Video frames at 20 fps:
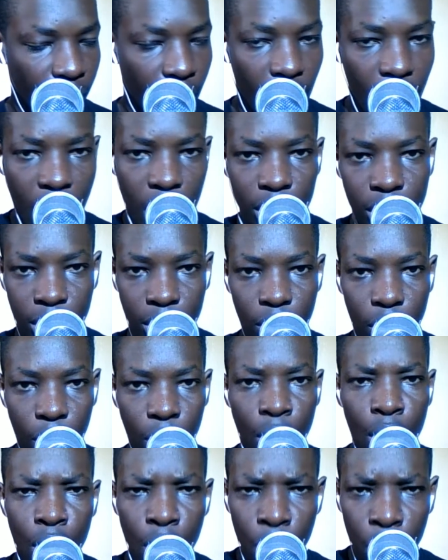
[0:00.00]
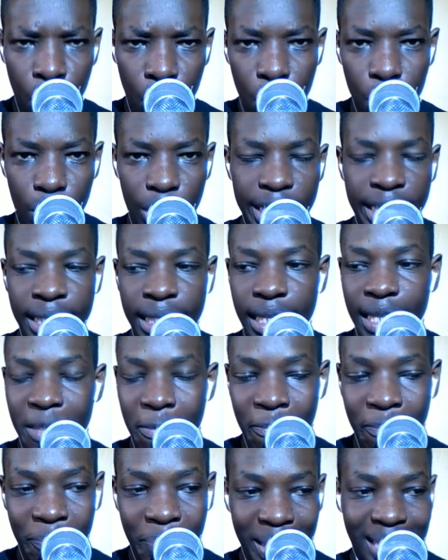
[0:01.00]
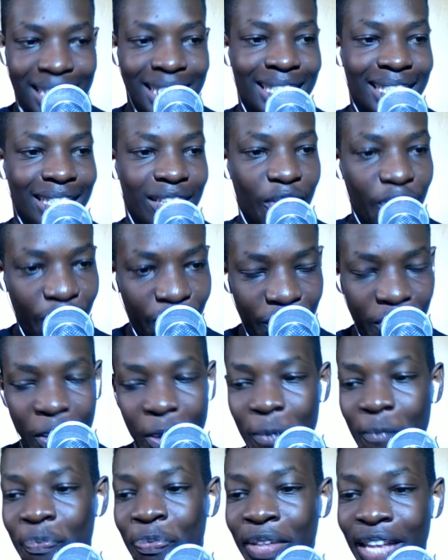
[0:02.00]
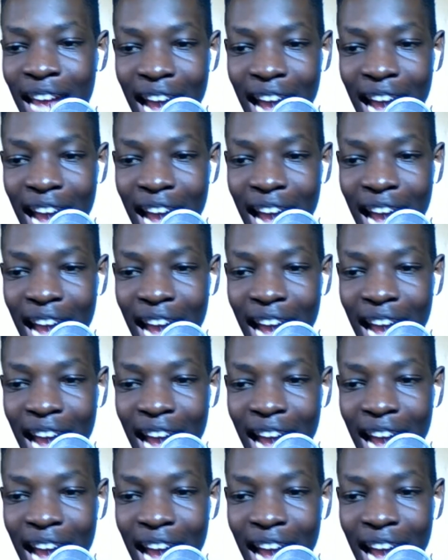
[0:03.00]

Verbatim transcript: Arsenal, who is in the best form